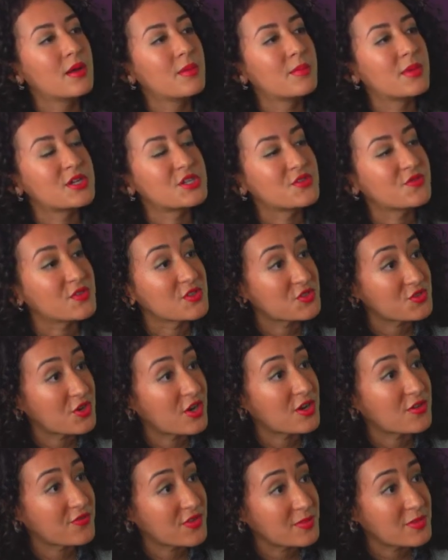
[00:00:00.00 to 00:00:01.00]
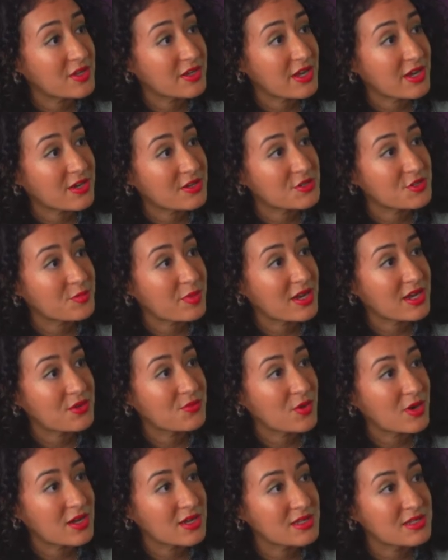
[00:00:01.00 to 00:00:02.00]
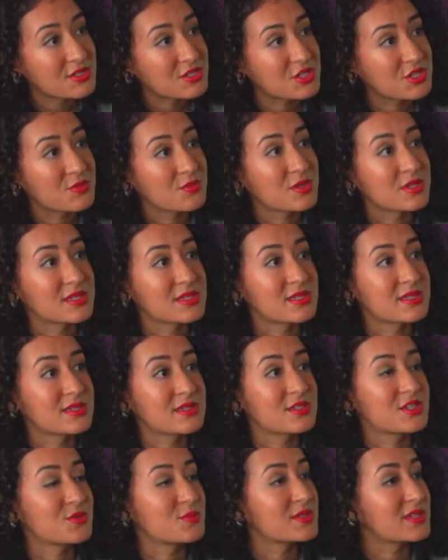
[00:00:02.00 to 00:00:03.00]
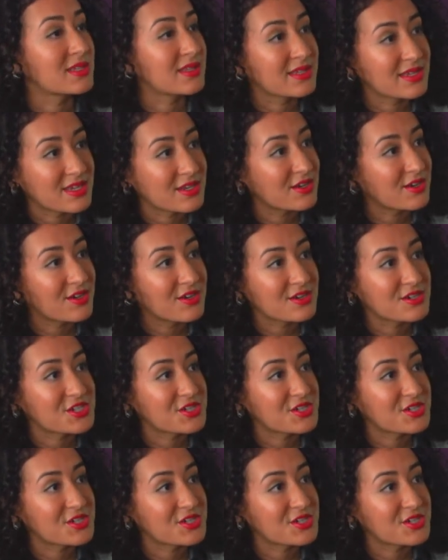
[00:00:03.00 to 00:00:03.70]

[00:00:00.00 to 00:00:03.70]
much of a strong female character Betty was. She was she was a leader.